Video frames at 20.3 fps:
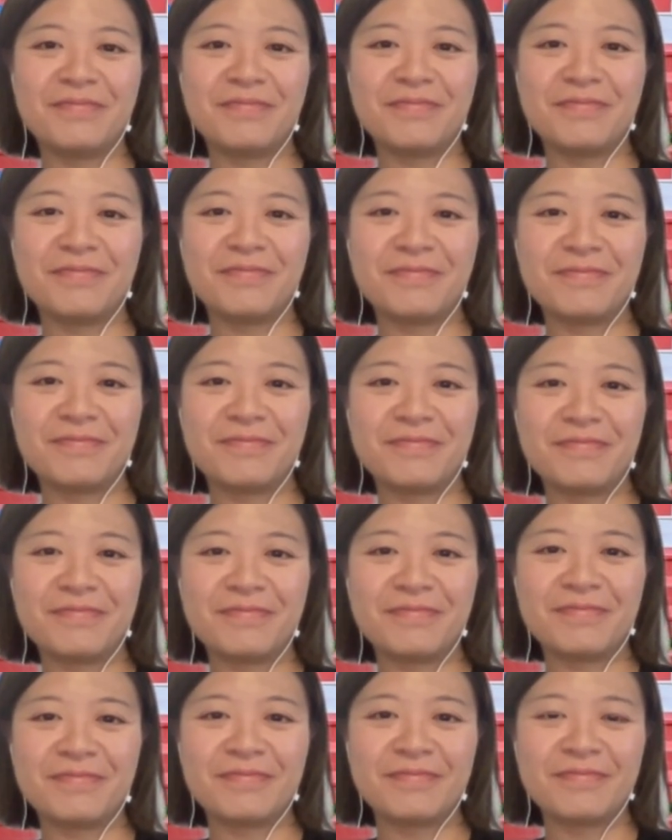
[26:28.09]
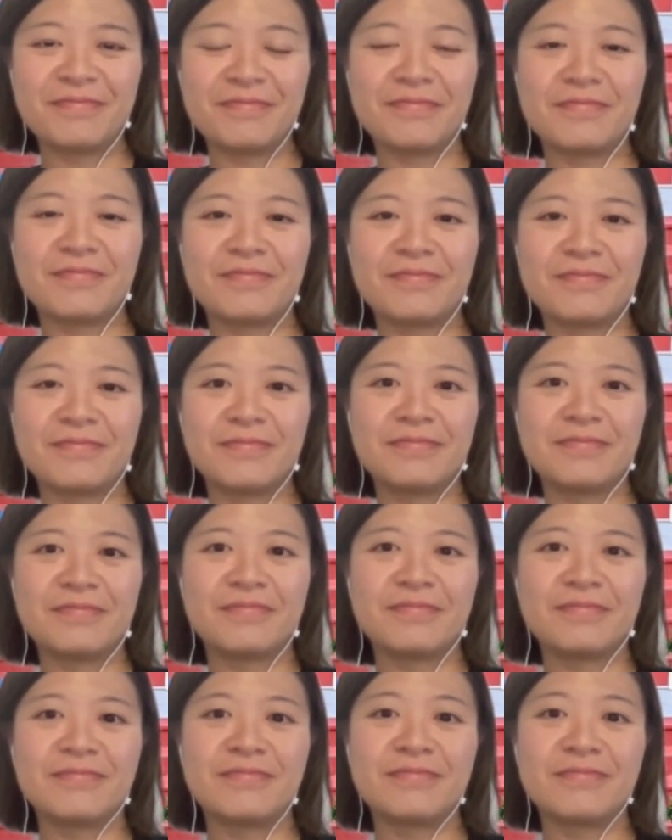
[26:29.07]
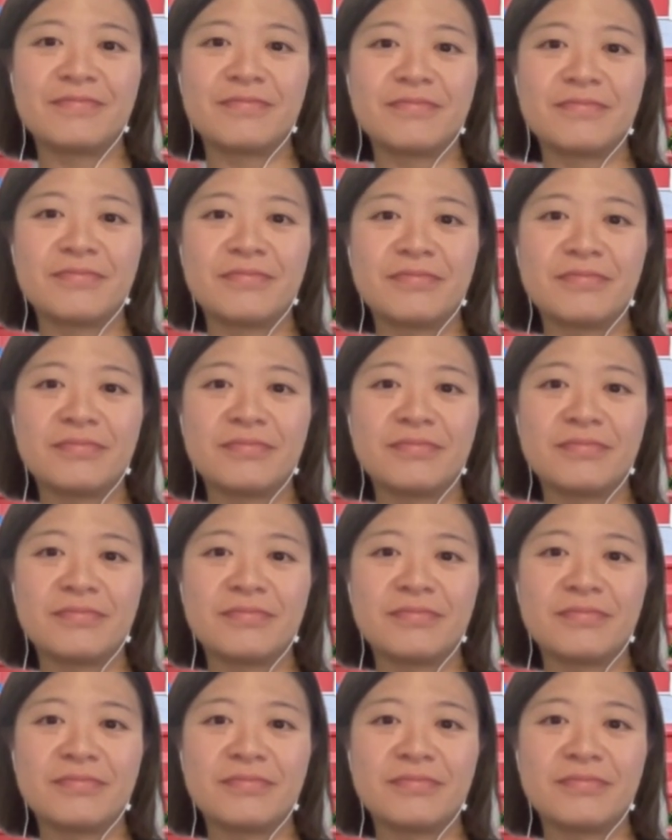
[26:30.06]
No words are spoken by the person on screen.